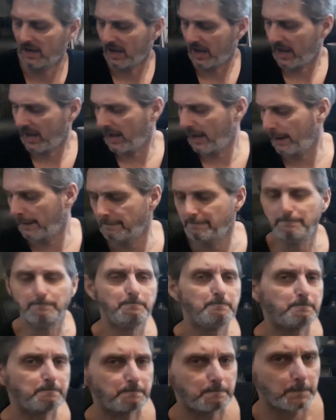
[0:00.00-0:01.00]

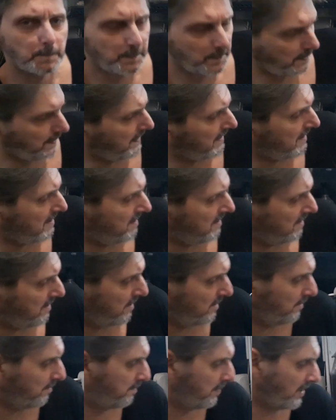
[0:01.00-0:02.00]

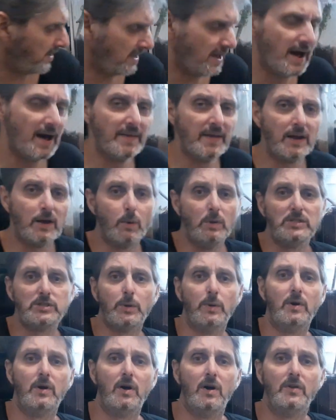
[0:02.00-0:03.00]
But yeah, they go
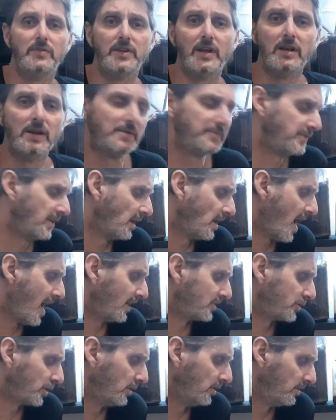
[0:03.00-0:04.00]
into the
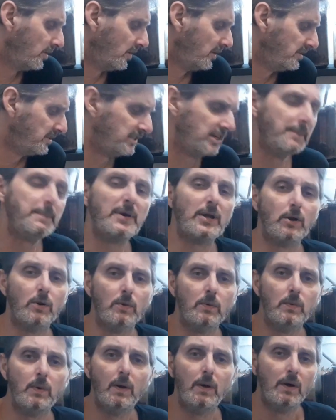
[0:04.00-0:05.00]
larger
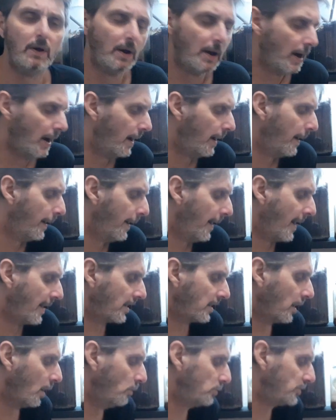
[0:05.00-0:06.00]
typical
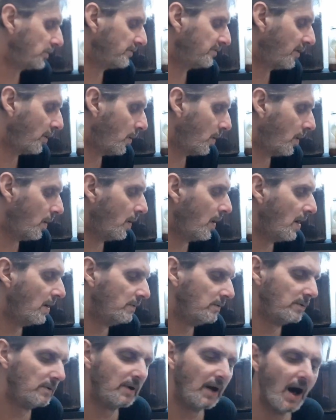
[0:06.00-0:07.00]
enclosure for
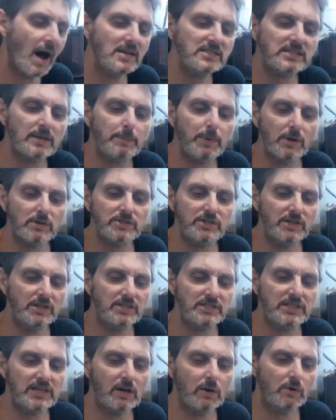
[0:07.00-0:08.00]
isopods that you
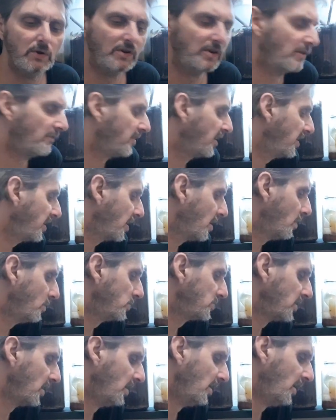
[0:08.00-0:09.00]
see on other
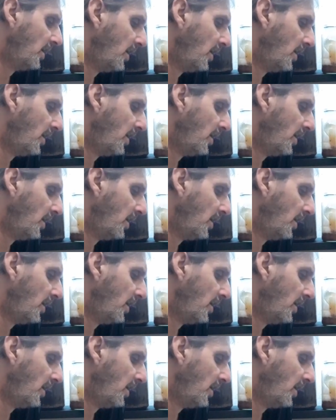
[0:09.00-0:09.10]
videos,